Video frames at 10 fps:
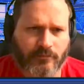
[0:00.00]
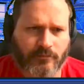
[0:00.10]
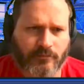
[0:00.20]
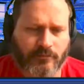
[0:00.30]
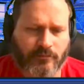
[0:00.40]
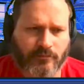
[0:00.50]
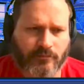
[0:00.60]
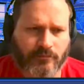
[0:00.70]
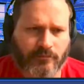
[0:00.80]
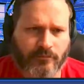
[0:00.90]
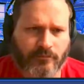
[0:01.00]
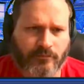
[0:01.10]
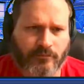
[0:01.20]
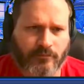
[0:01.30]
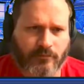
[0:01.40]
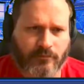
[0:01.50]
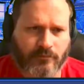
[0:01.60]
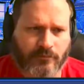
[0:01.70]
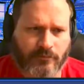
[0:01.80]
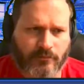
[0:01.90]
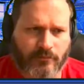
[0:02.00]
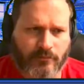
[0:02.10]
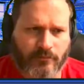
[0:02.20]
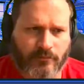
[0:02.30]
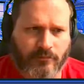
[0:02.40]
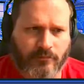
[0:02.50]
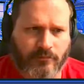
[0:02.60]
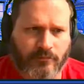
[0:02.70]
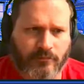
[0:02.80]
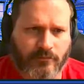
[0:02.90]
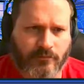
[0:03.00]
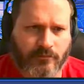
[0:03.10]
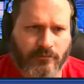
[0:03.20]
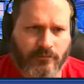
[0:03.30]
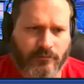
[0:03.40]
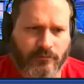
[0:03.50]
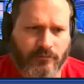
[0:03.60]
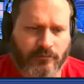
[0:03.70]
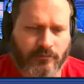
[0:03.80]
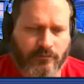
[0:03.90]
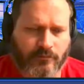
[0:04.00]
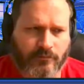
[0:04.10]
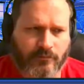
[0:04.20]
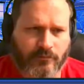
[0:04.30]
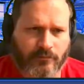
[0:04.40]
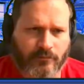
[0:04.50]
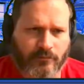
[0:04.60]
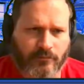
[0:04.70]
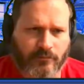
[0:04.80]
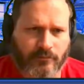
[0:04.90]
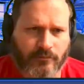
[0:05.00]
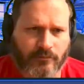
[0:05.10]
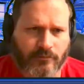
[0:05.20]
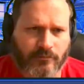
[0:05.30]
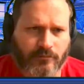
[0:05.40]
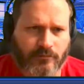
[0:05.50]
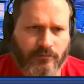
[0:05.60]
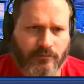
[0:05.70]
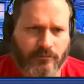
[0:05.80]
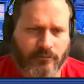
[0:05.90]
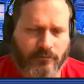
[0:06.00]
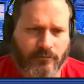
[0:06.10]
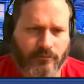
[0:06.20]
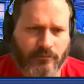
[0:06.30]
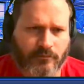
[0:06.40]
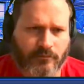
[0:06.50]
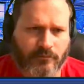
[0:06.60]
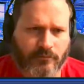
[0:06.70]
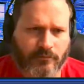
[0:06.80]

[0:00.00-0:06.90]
[no speech]